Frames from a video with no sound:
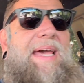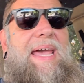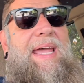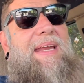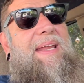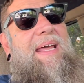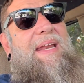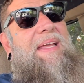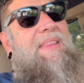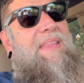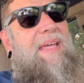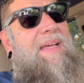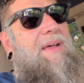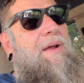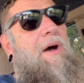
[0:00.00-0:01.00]
gain
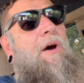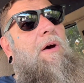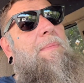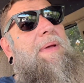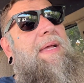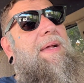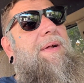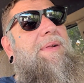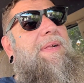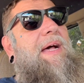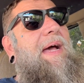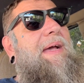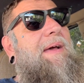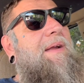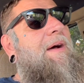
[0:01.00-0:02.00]
anything at all because
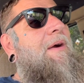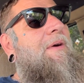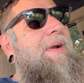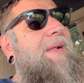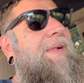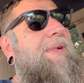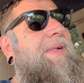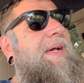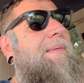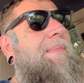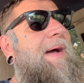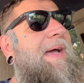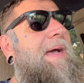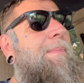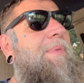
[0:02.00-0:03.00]
I had already set
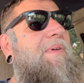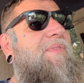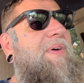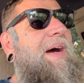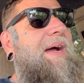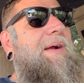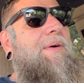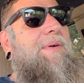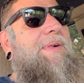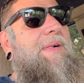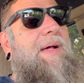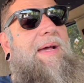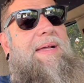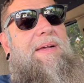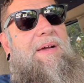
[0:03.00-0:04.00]
my amplifiers
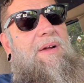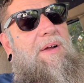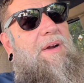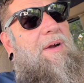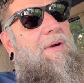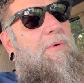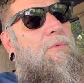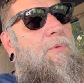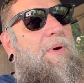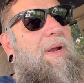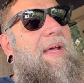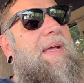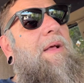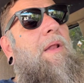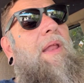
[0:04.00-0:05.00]
like
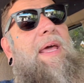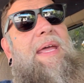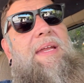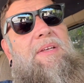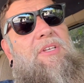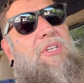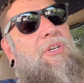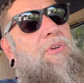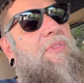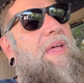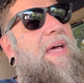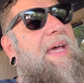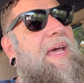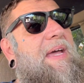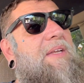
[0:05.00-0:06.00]
really clean to
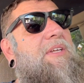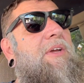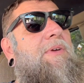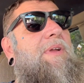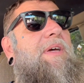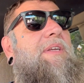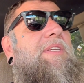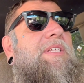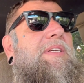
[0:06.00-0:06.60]
the head unit